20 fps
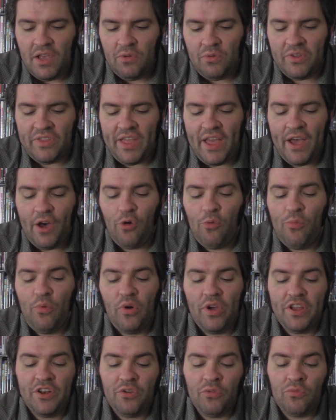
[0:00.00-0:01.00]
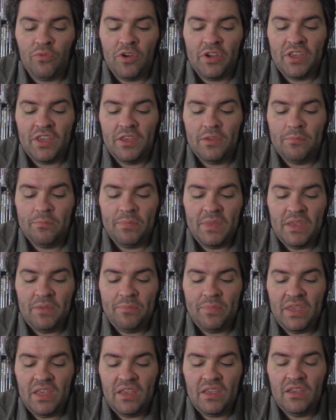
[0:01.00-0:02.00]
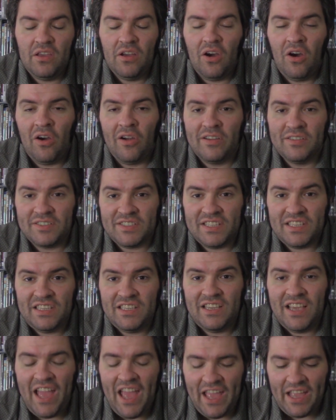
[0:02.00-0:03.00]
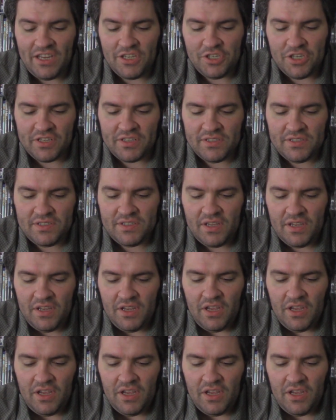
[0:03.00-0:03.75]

with Hellboy and a rookie BPRD agent